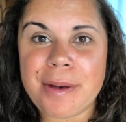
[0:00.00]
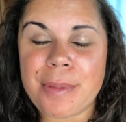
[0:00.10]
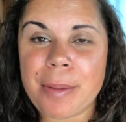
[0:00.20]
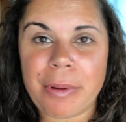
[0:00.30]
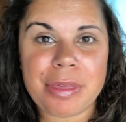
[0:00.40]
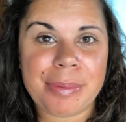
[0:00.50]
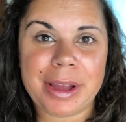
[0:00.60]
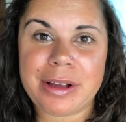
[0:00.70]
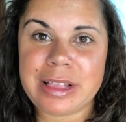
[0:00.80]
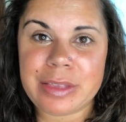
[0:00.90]
My birth
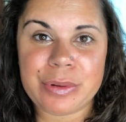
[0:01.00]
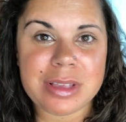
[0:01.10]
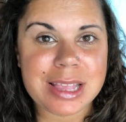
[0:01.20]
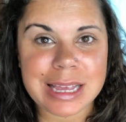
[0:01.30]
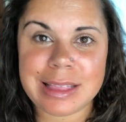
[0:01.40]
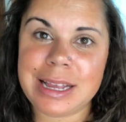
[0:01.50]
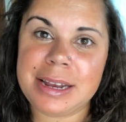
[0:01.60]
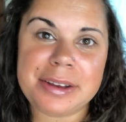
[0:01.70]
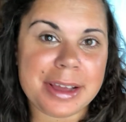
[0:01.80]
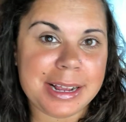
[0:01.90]
parents were 16
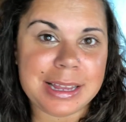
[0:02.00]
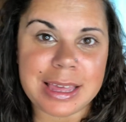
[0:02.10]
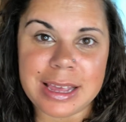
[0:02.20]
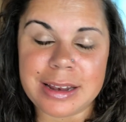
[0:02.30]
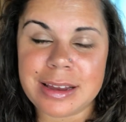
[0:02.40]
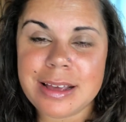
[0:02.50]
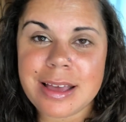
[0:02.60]
and 19,